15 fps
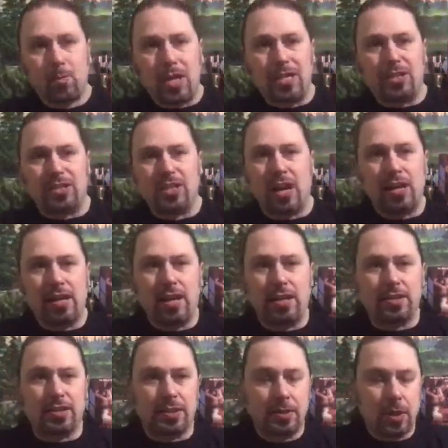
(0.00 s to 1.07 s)
It's not
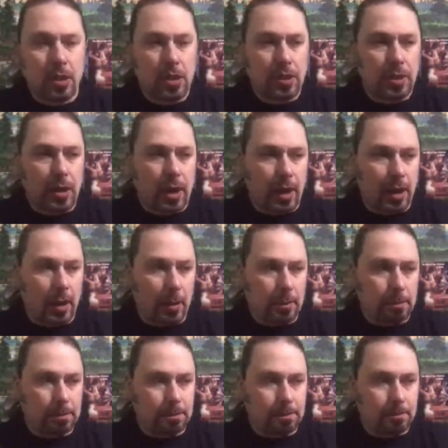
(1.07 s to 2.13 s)
as um,
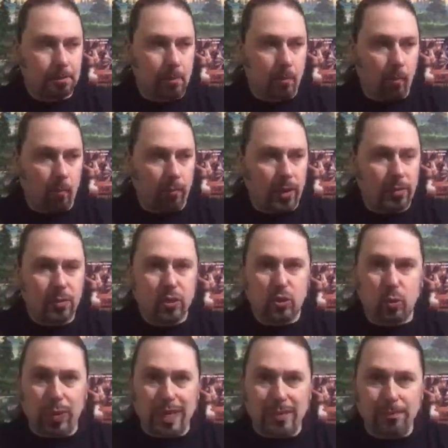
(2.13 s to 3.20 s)

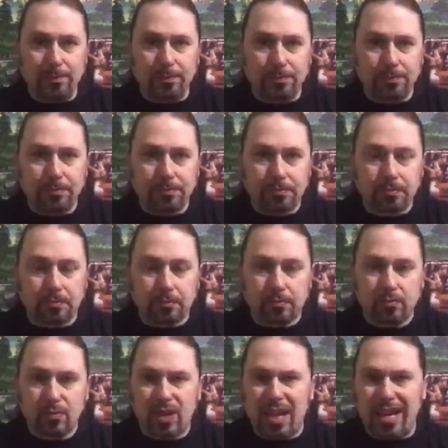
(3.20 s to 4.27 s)
sweet
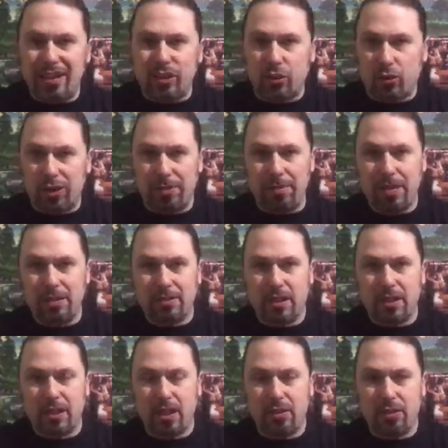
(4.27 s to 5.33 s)
and creamy as I
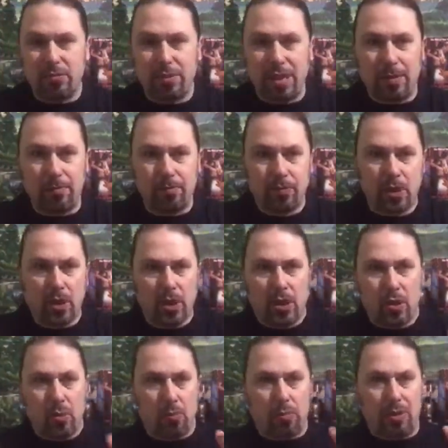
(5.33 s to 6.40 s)
thought it would be
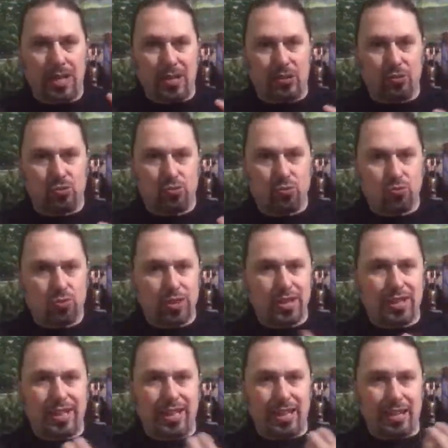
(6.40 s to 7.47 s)
but it's
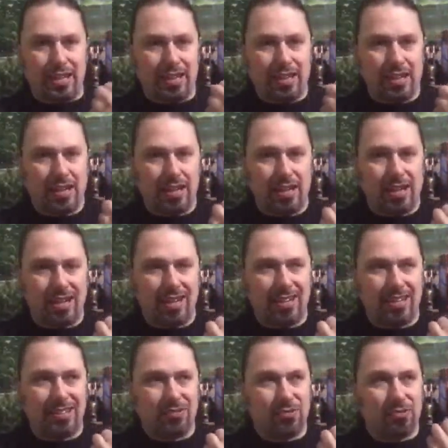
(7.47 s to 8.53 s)
really,
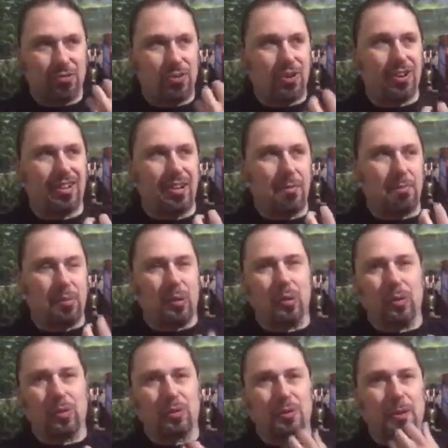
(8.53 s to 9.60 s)
really
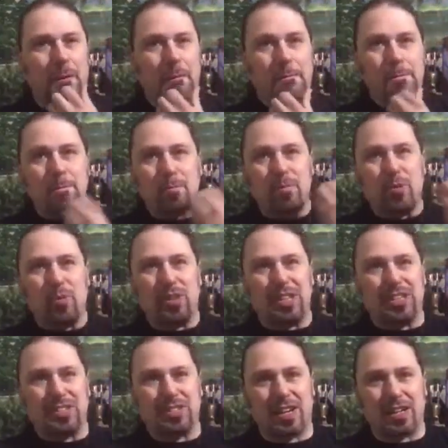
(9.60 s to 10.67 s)
bold with
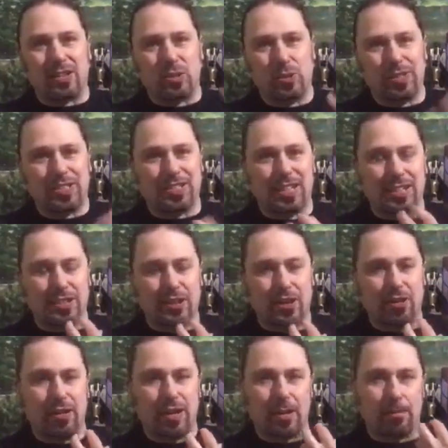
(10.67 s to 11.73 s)
these like twisting,
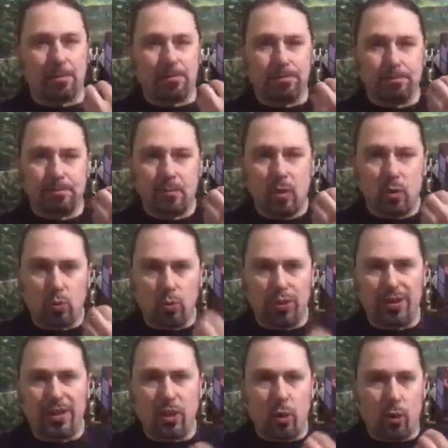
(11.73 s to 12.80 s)
turning,
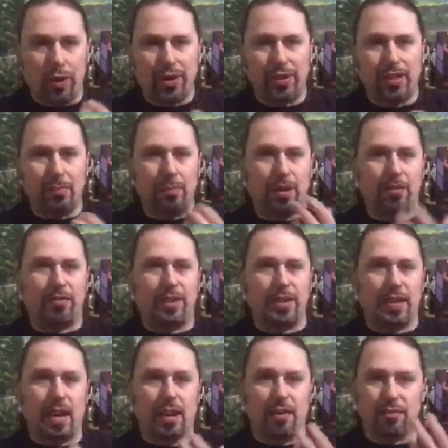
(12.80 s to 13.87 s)
really oily, piffy
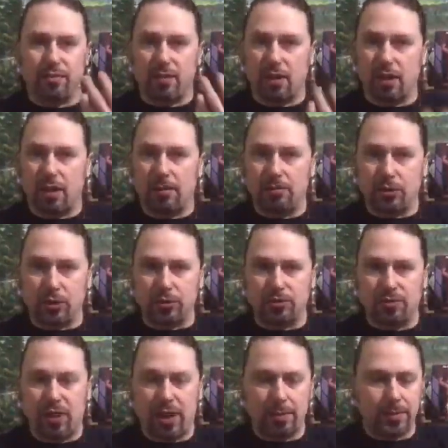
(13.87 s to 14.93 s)
kind of um, juice
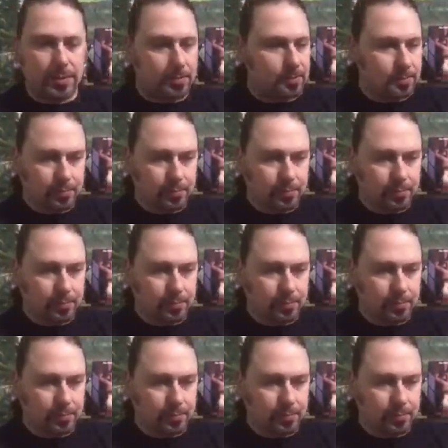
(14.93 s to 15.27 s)
vibes.